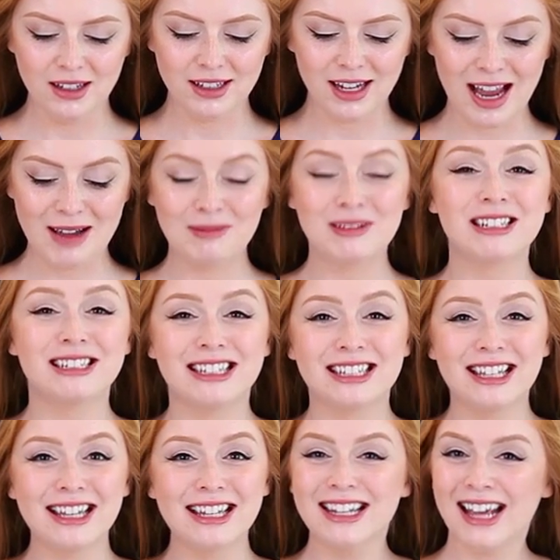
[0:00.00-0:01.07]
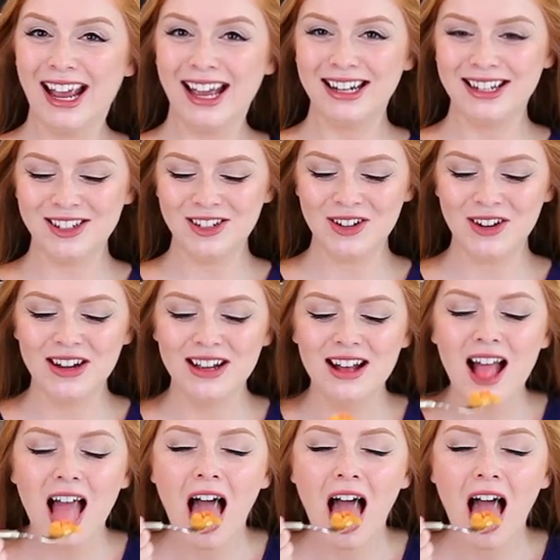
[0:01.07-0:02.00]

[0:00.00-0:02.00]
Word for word: Time to dig in and enjoy.